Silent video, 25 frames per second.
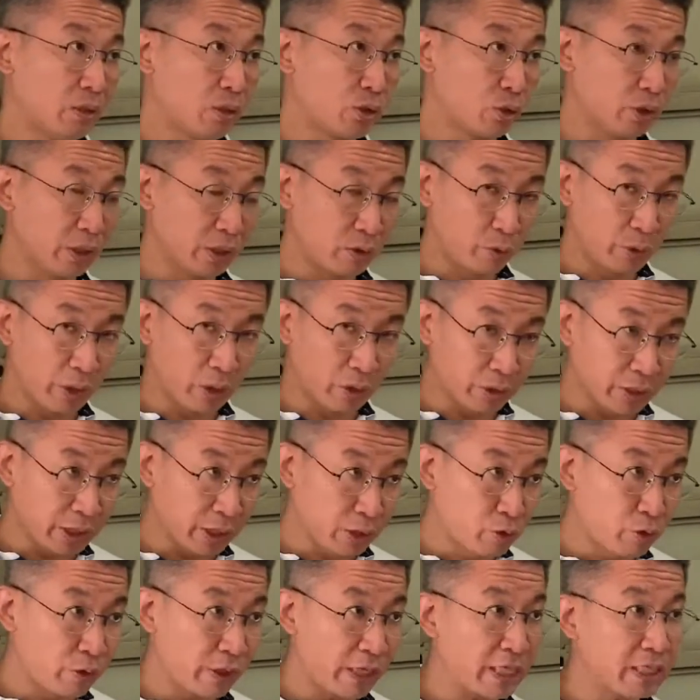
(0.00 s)
So it will
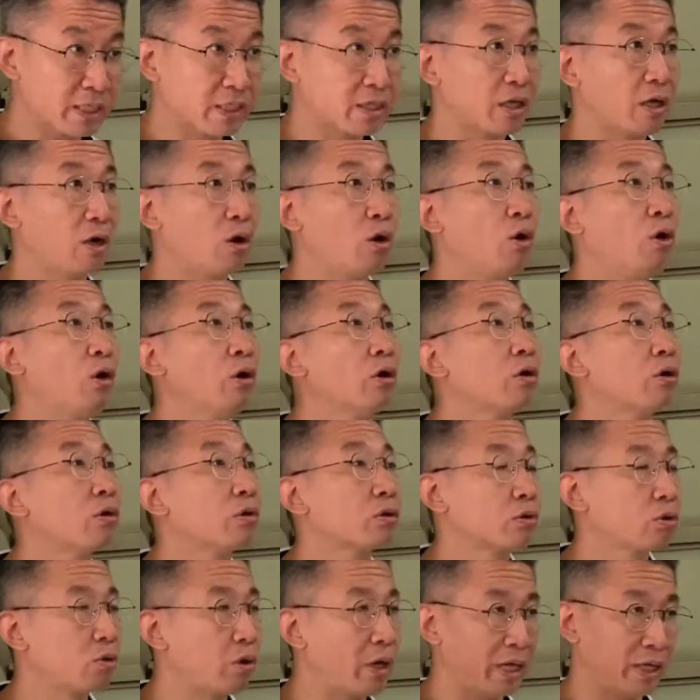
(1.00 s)
decrease the
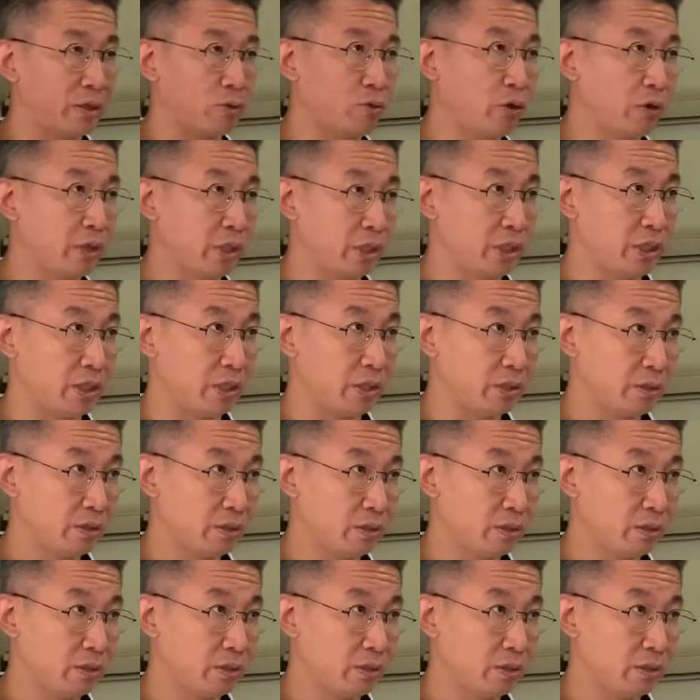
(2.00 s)
oil quality,